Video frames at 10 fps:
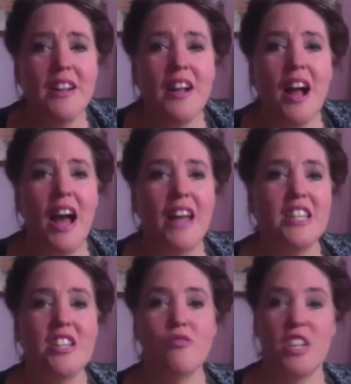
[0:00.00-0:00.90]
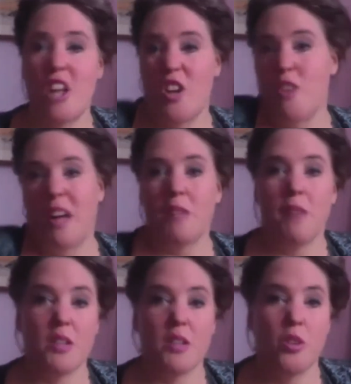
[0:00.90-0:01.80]
And he didn't really know who Malcolm
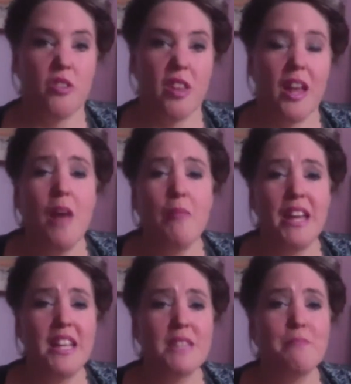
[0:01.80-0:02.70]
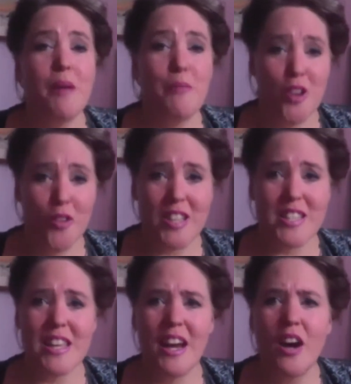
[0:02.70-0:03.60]
X was or anything, but his memory of it is
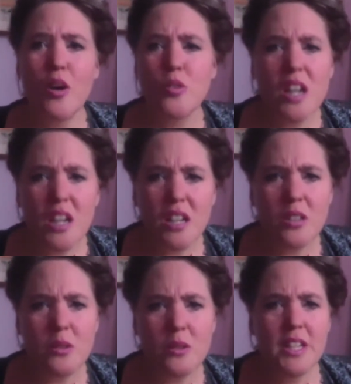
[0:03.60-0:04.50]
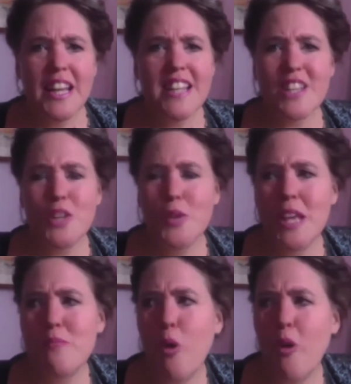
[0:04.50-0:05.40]
thinking, oh no, he's going to
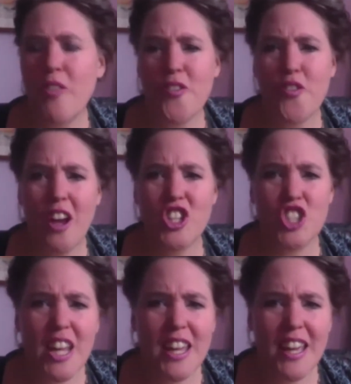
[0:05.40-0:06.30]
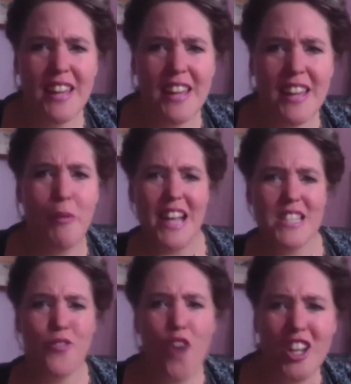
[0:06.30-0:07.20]
eat more of the fried chicken. There'll be
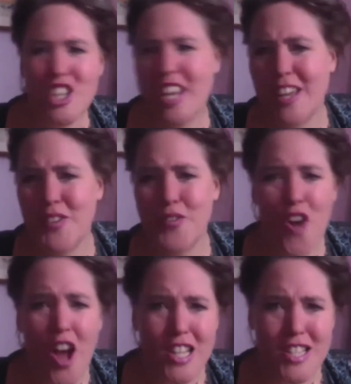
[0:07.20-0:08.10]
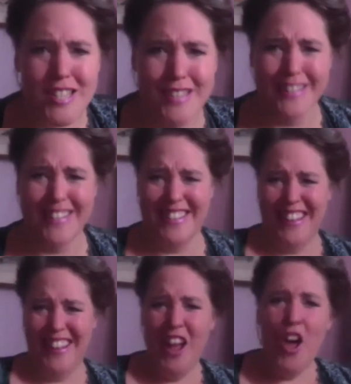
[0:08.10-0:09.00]
less fried chicken for us.
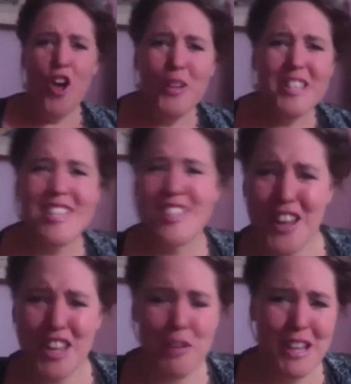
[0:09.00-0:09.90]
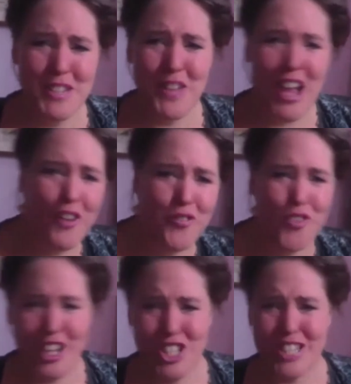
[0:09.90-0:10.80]
Who is this guy coming here to eat our
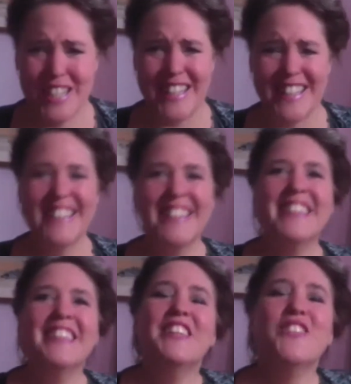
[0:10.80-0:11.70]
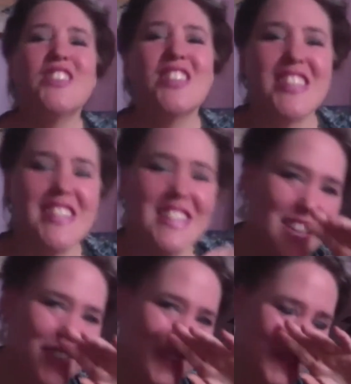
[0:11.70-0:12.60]
fried chicken? Which I think is
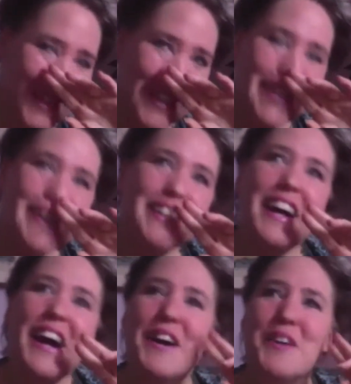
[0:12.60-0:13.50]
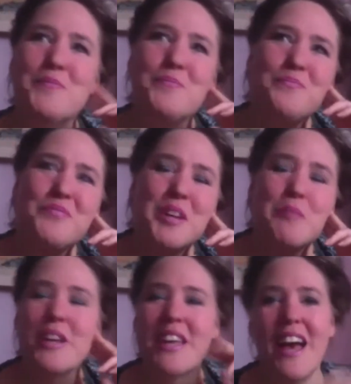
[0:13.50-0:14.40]
so lovely.
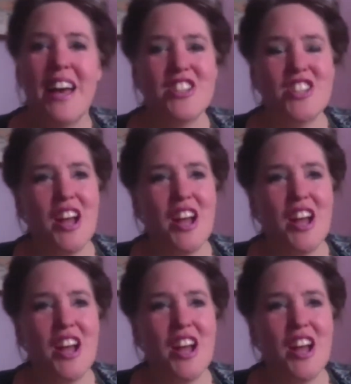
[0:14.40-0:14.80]
But yeah, she.